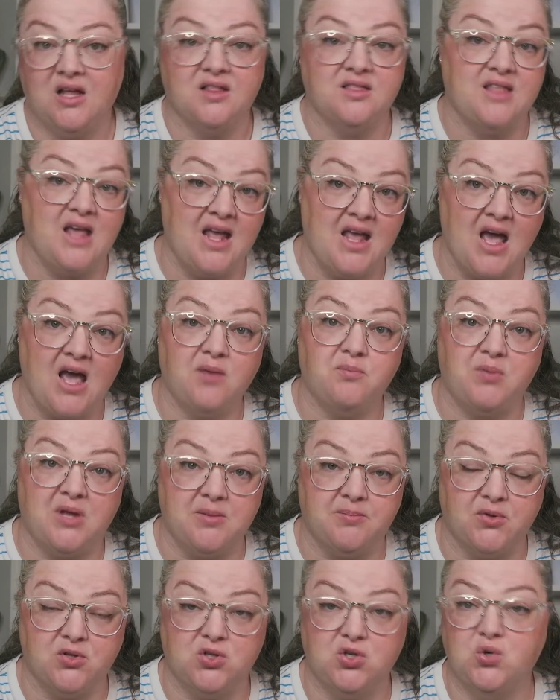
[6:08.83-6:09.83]
They had
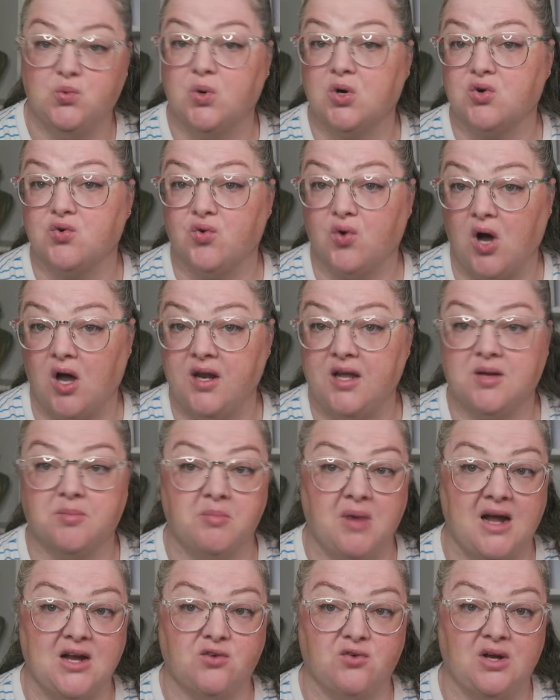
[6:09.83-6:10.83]
people who were chronic
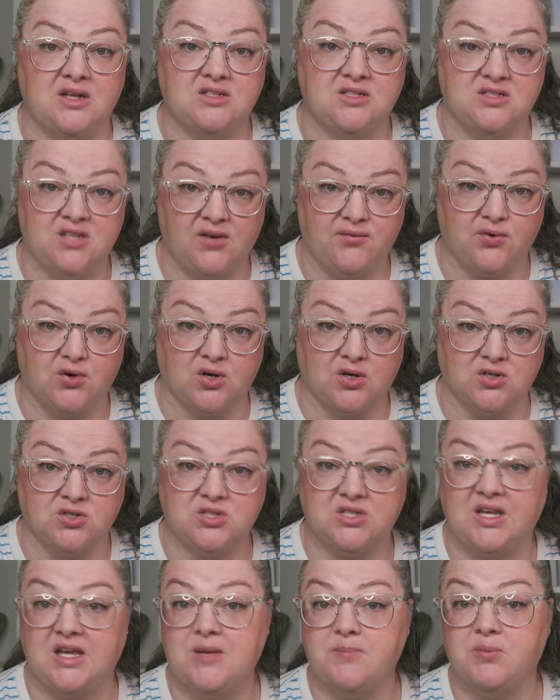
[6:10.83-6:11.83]
migraine sufferers
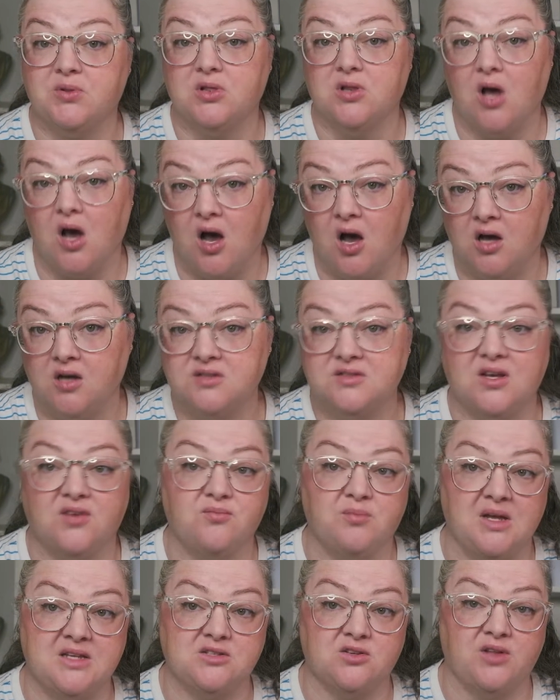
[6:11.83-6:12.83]
keep logs of
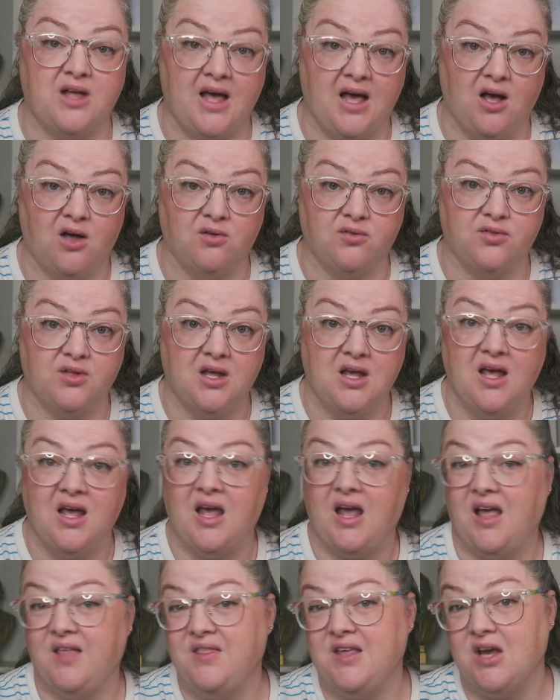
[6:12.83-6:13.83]
mental health
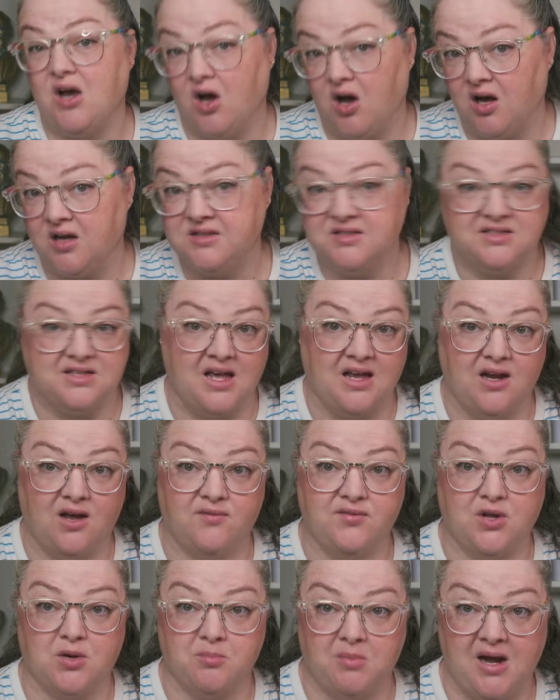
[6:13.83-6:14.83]
and the onset of
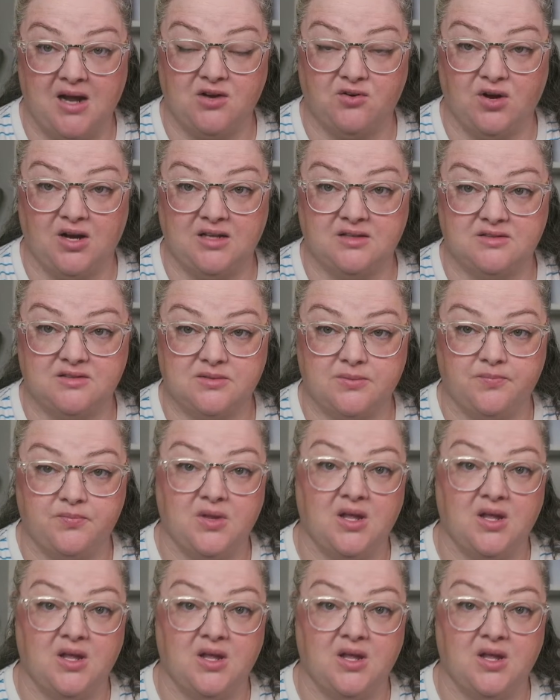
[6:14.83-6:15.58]
their migraines.